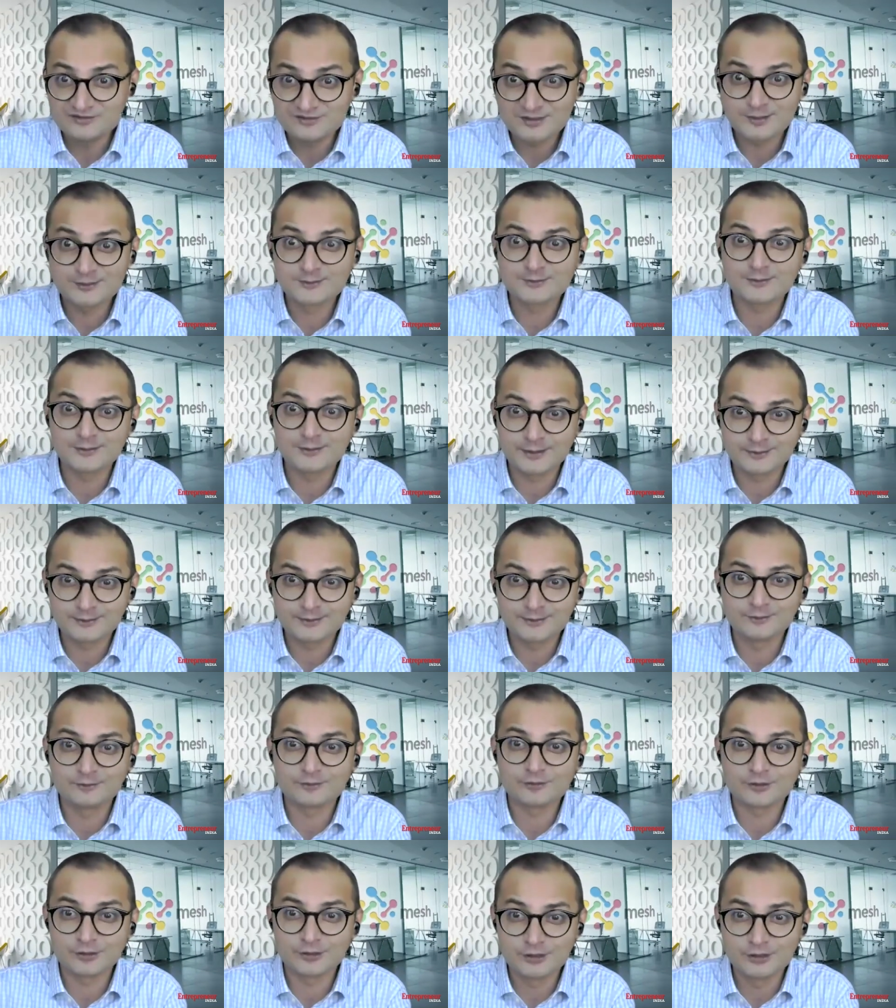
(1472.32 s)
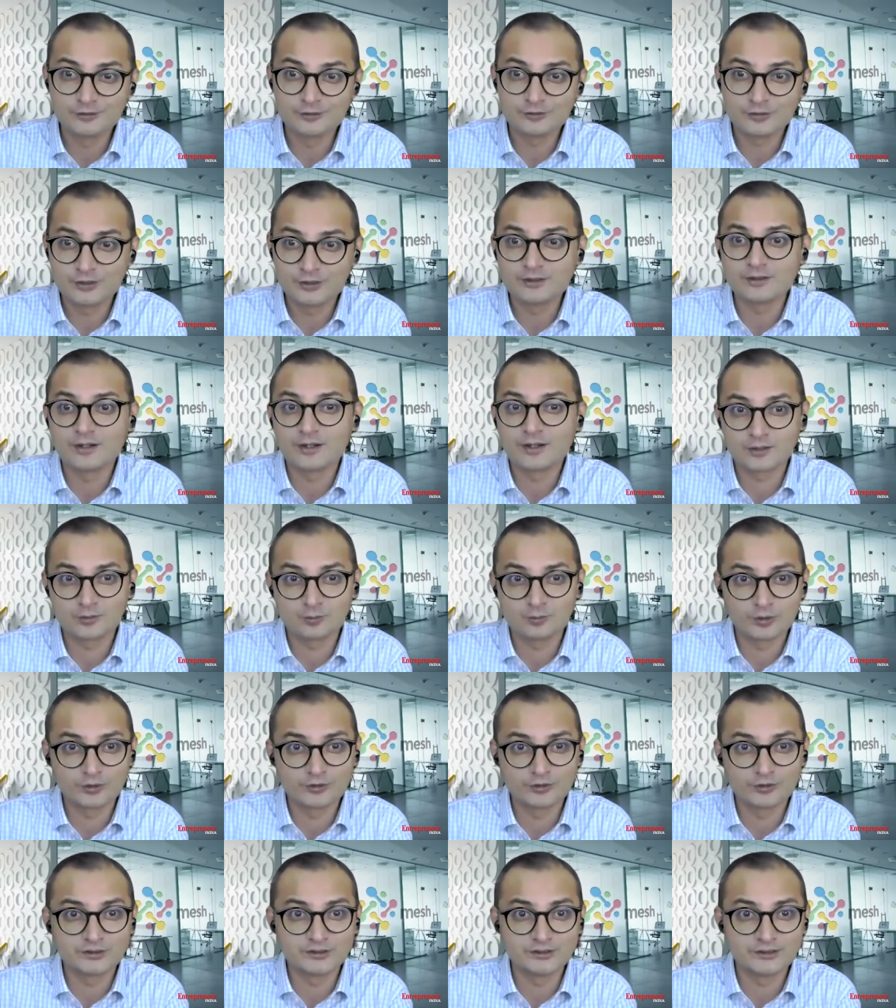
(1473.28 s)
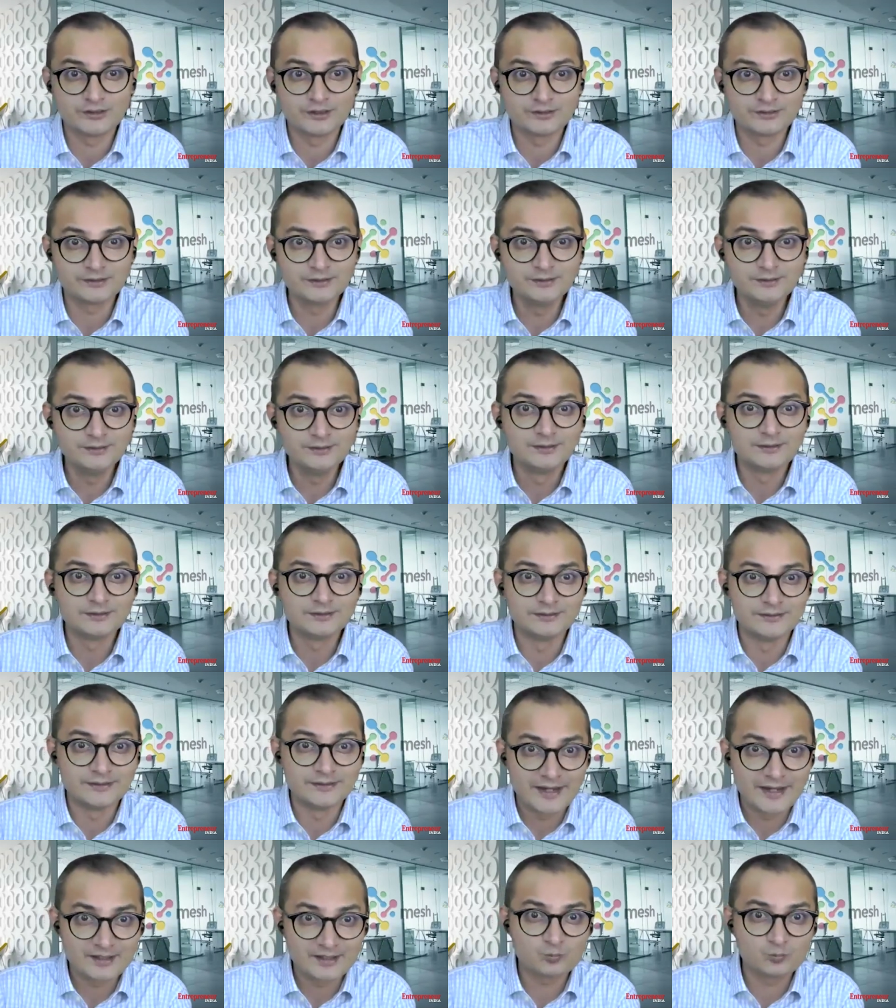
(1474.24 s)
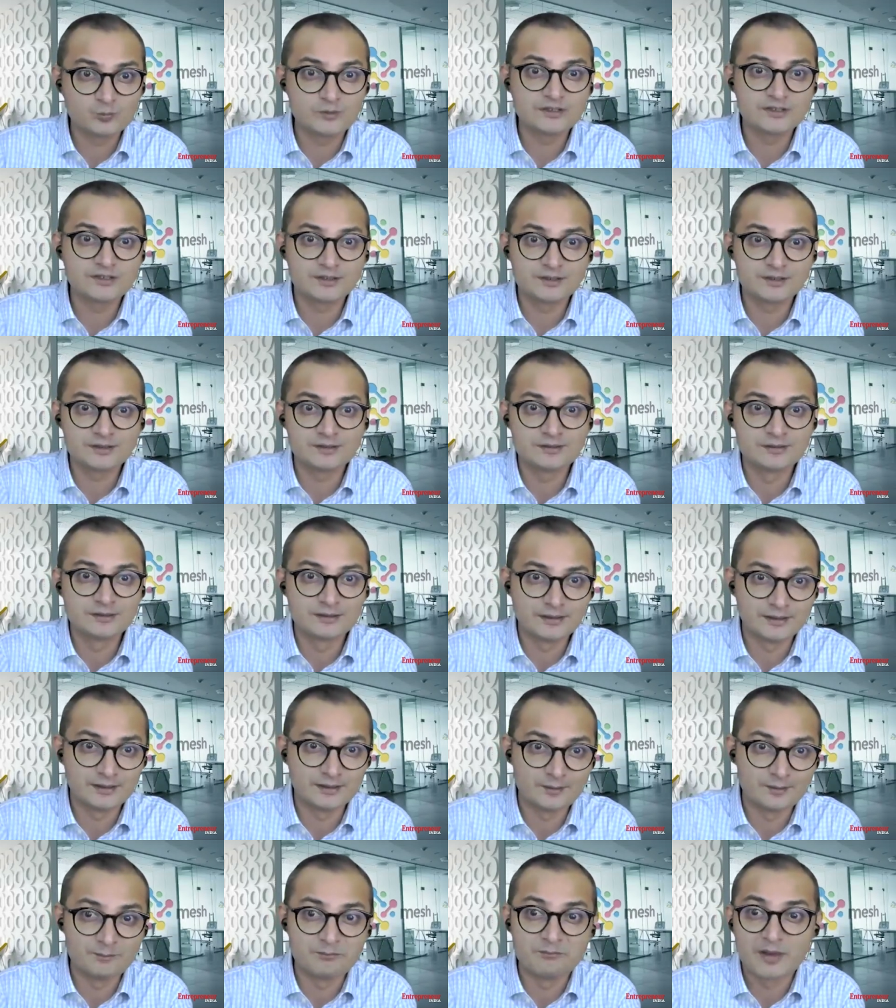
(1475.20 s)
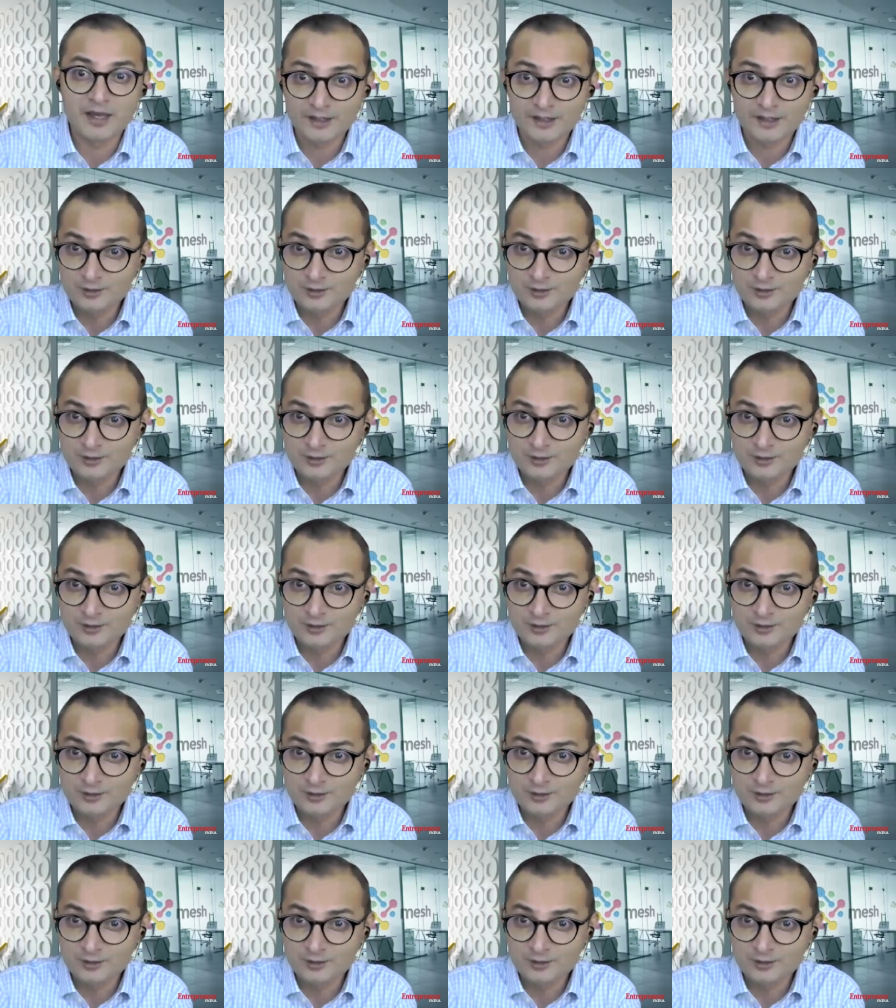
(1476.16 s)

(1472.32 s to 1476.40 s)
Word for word: we start collecting really really high quality data that we can uh,